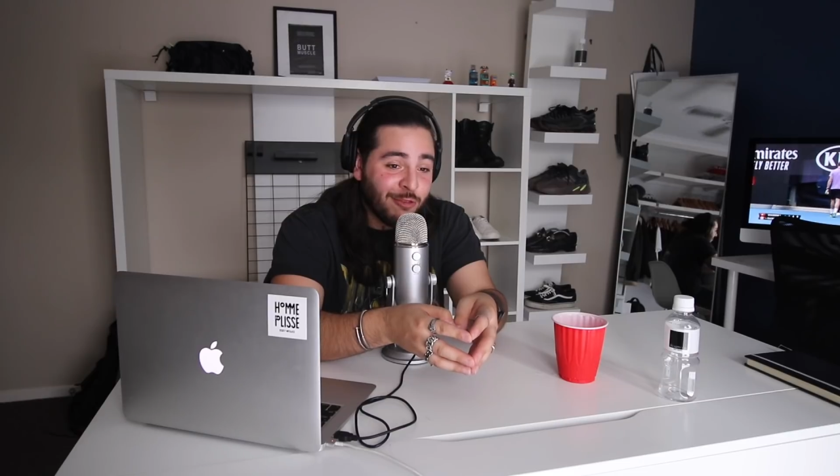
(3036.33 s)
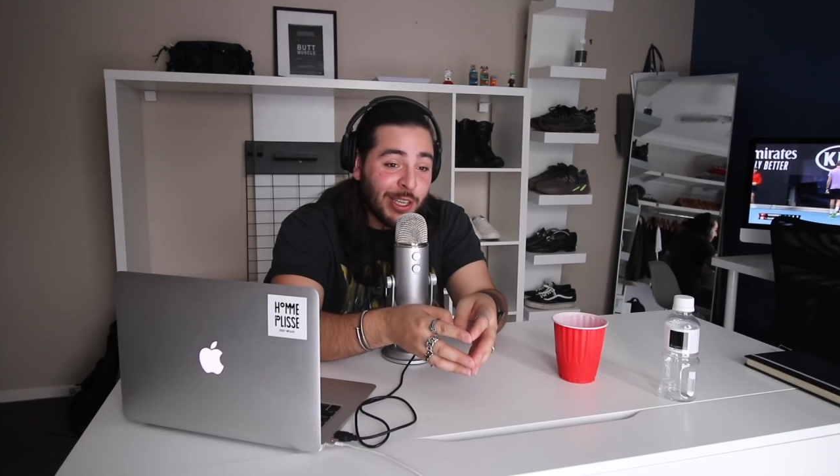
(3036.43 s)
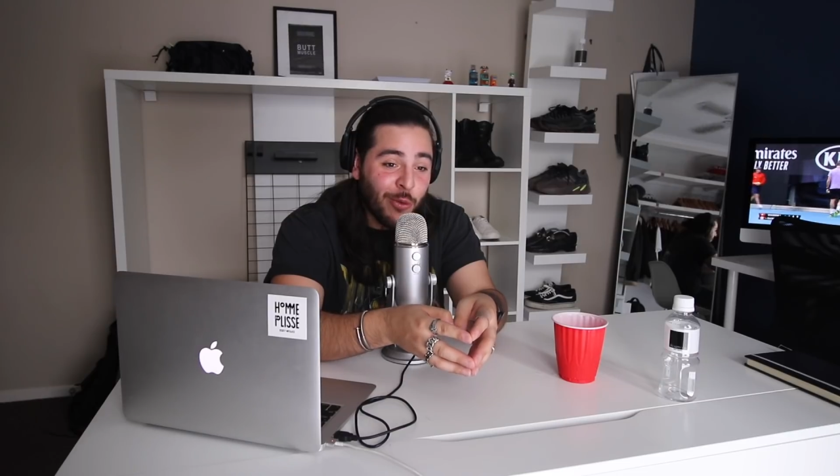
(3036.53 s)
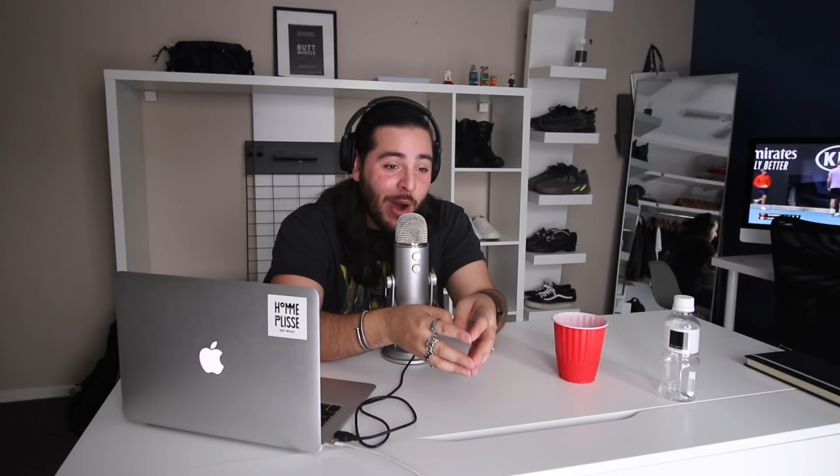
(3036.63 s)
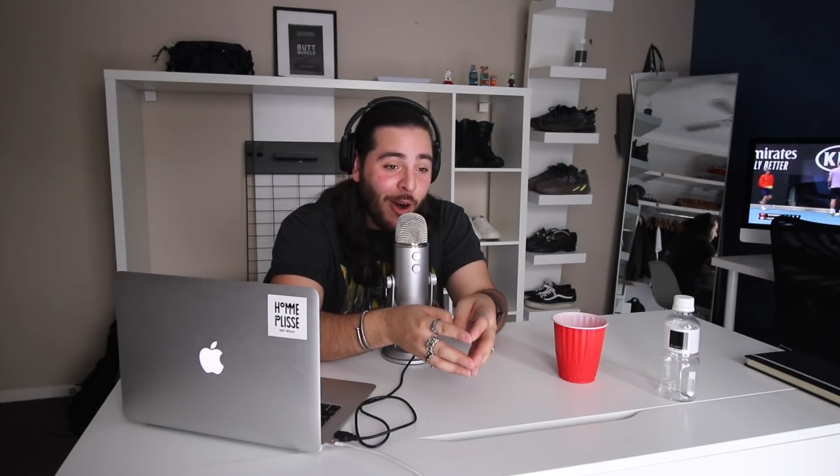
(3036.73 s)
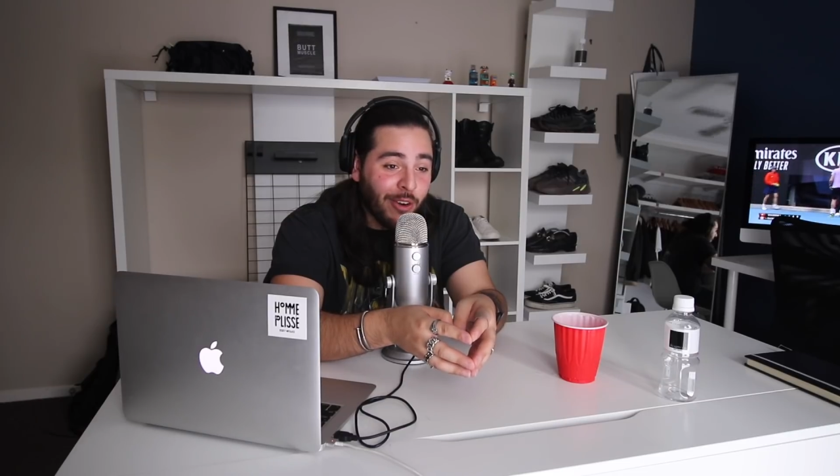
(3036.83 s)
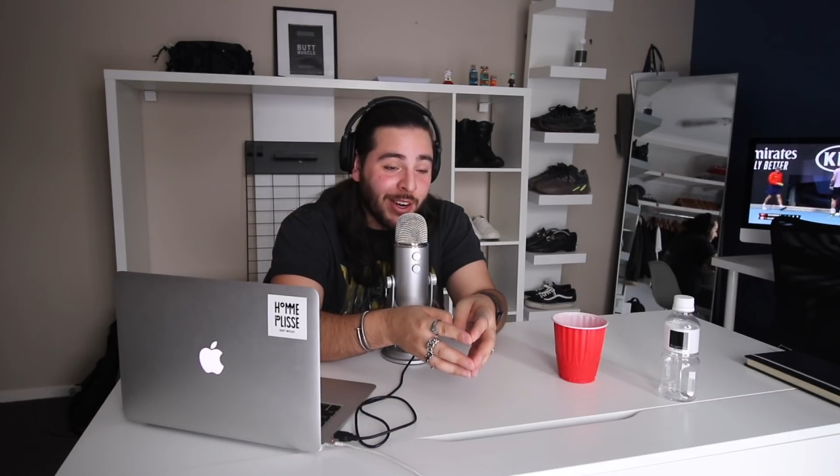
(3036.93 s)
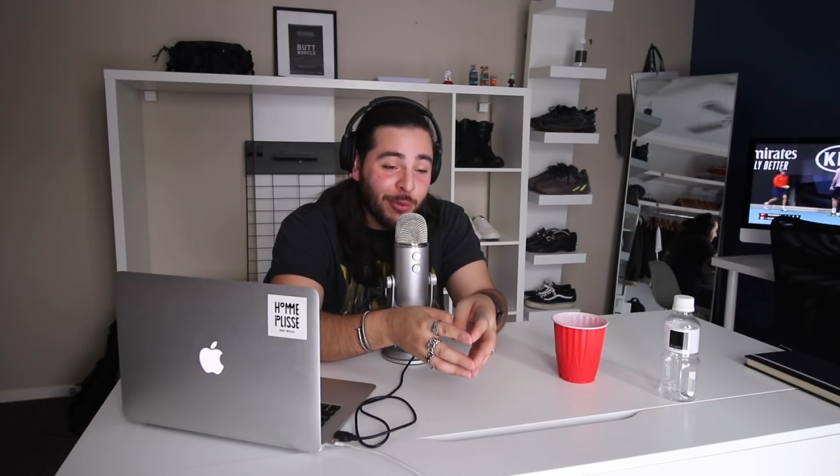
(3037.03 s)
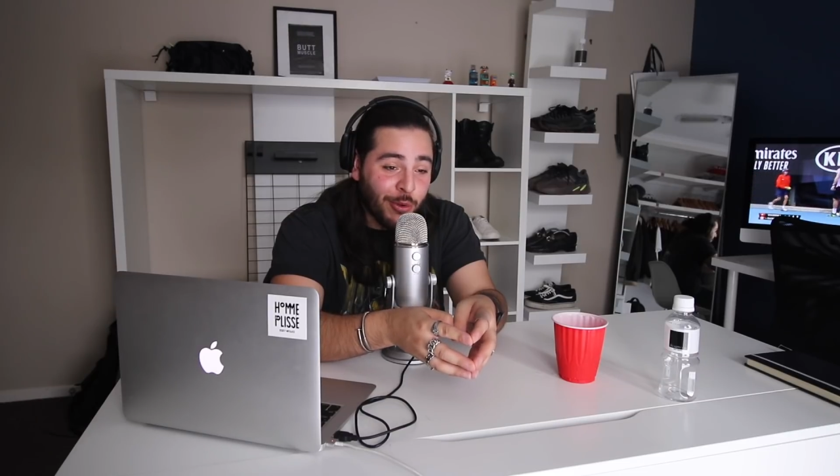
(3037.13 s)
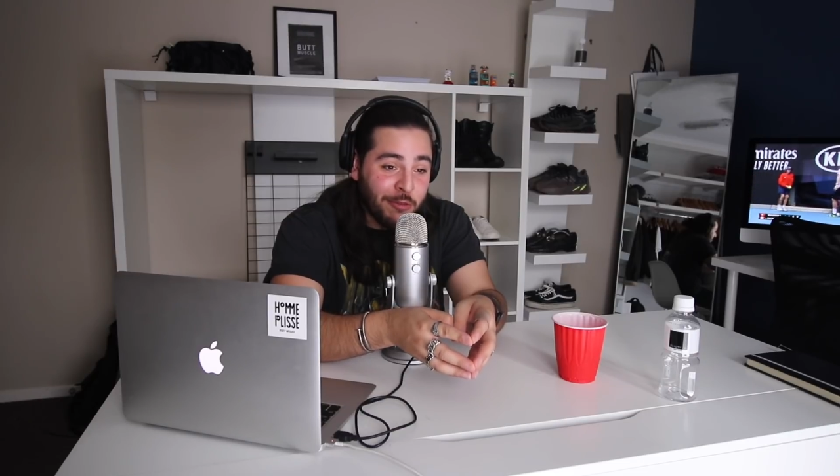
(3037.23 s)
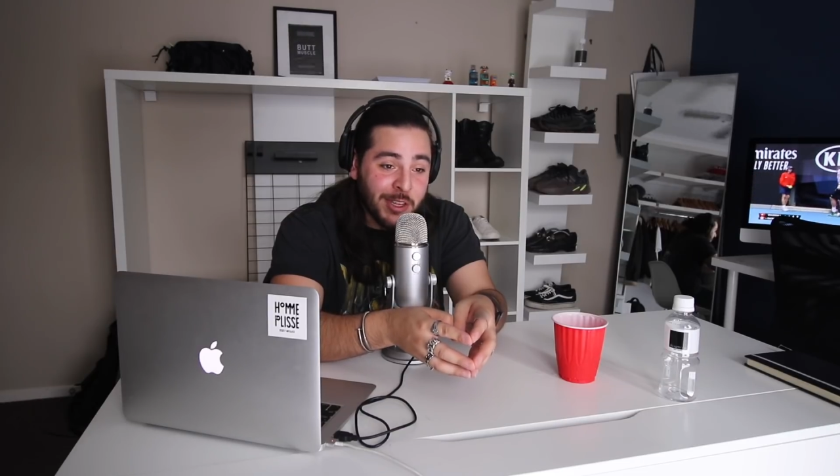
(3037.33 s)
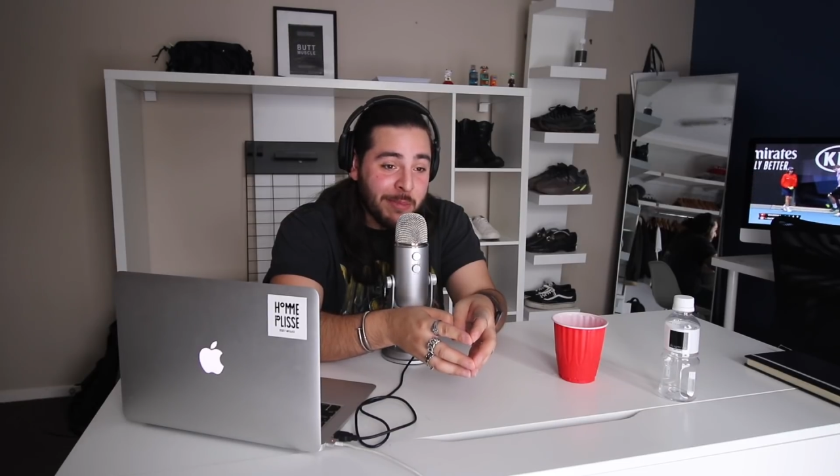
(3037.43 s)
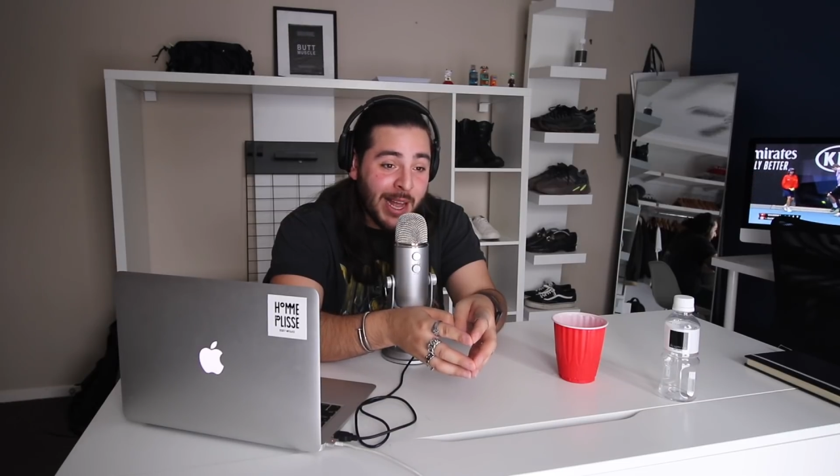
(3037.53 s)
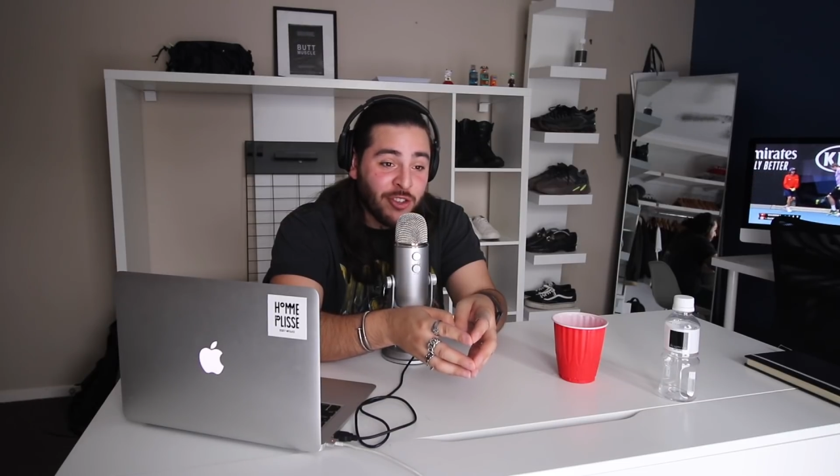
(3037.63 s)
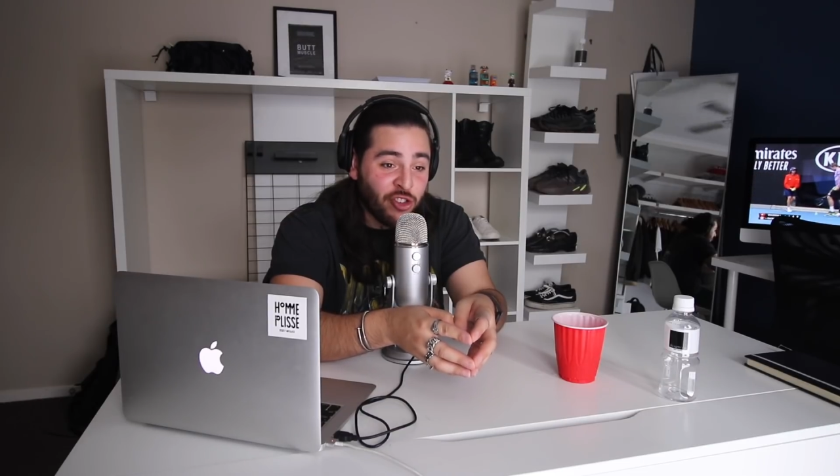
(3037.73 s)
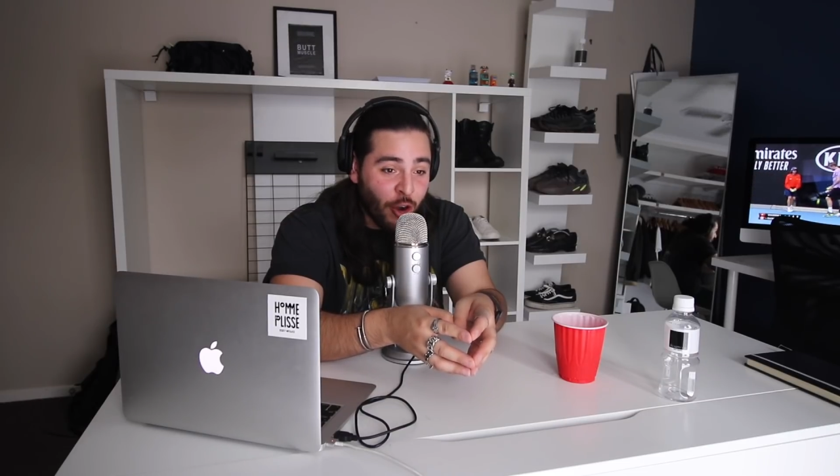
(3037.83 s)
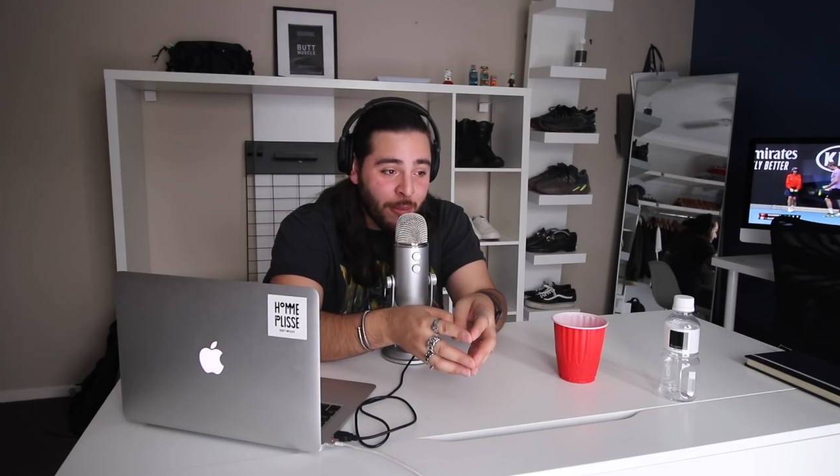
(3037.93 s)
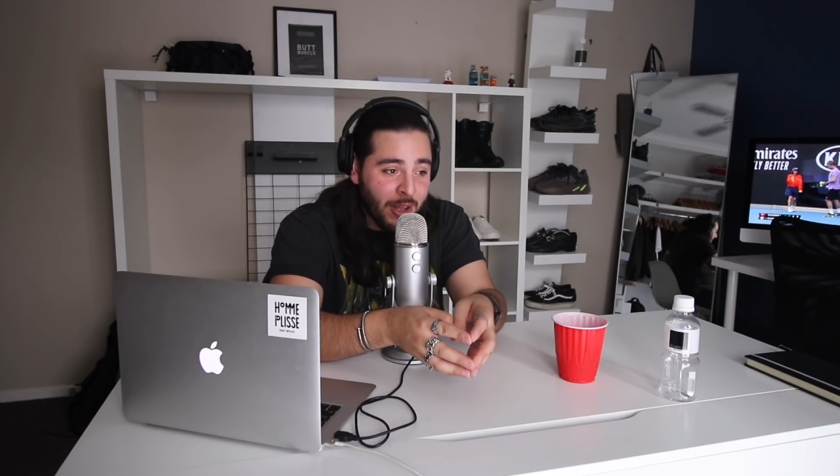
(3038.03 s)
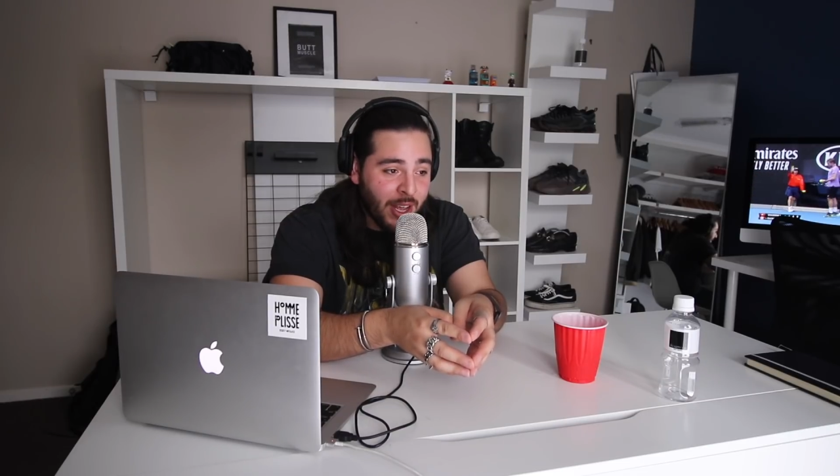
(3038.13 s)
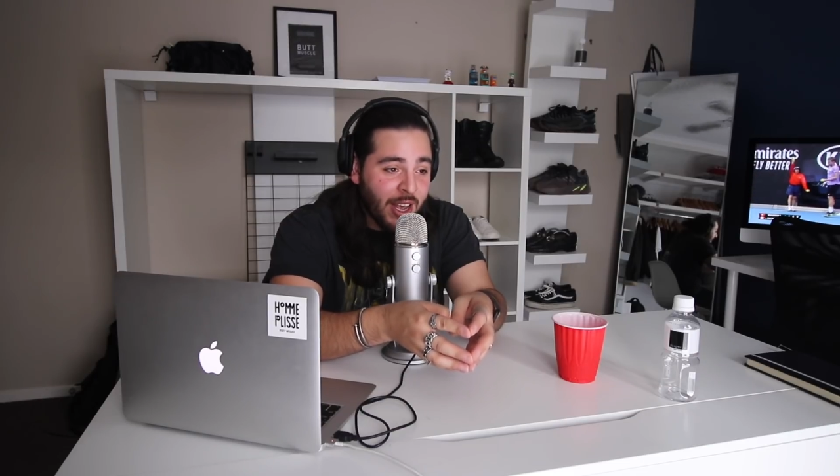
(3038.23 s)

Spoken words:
really well, and I'm doing a really bad job.